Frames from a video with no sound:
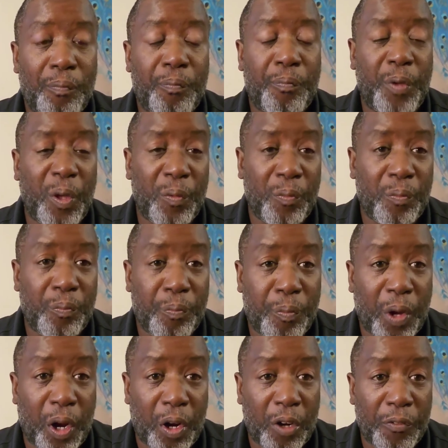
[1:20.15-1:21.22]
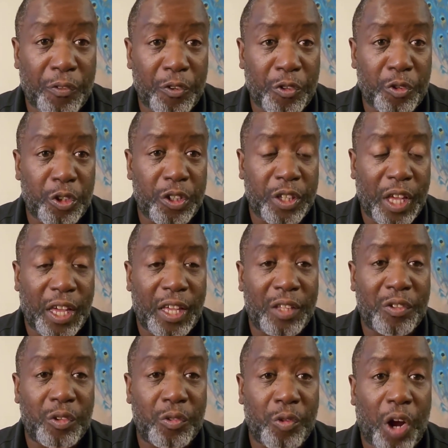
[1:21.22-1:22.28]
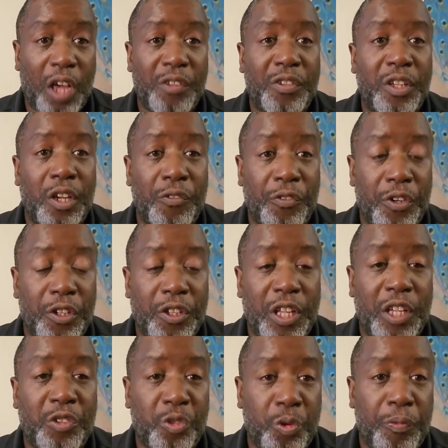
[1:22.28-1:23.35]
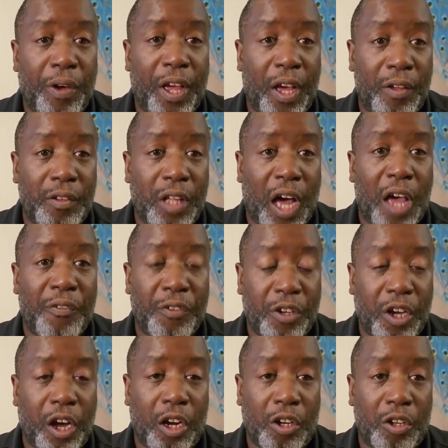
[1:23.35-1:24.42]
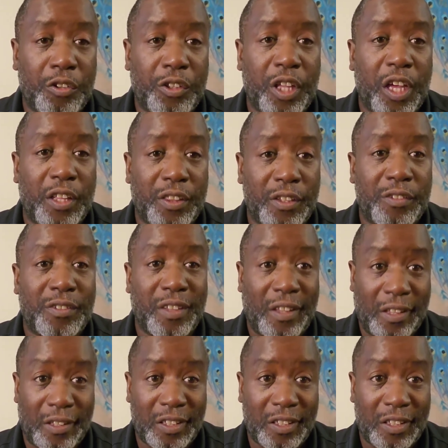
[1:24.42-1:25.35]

be buried for three days, and rising again from the dead so we might have life and conquer death and sin.